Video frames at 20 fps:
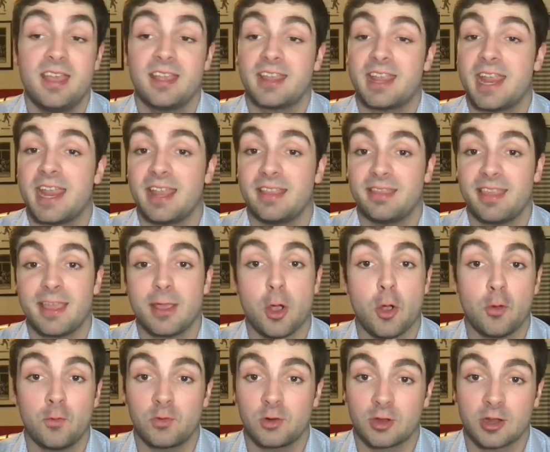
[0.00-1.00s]
can they
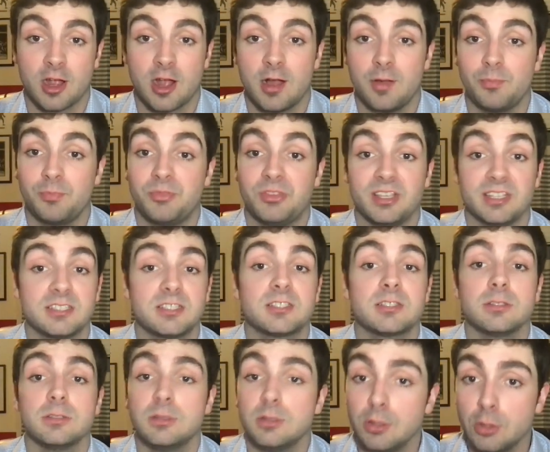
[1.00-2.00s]
overcome this
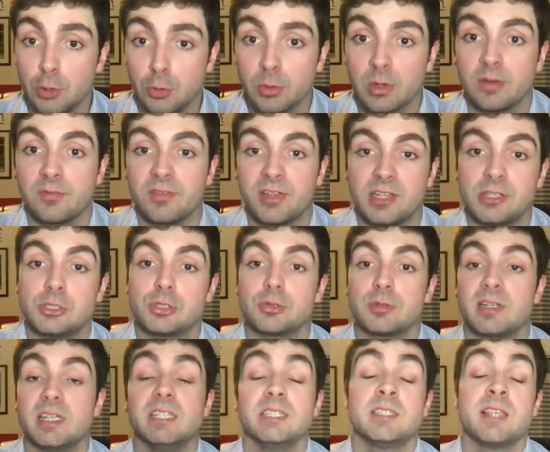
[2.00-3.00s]
slew of
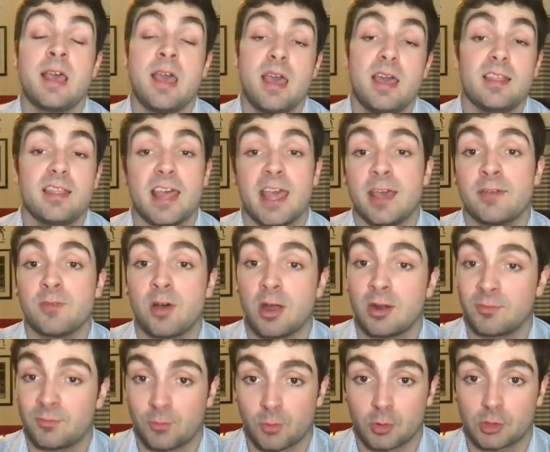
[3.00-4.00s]
injuries they have
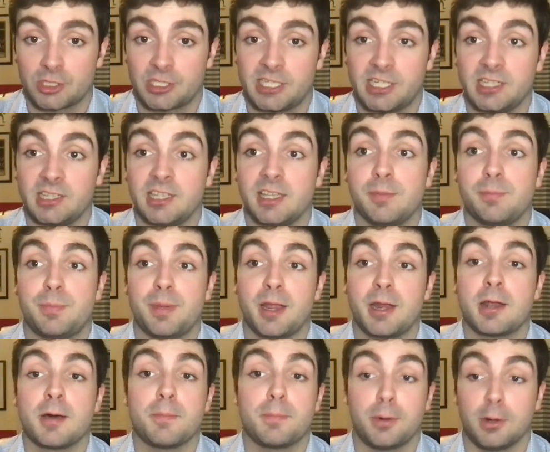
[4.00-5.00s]
unfortunately
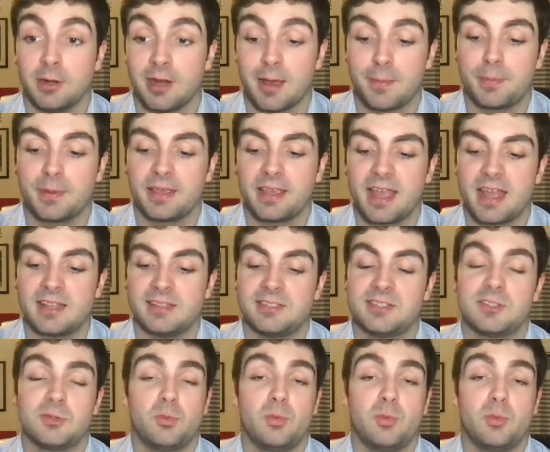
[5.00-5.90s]
been put up against?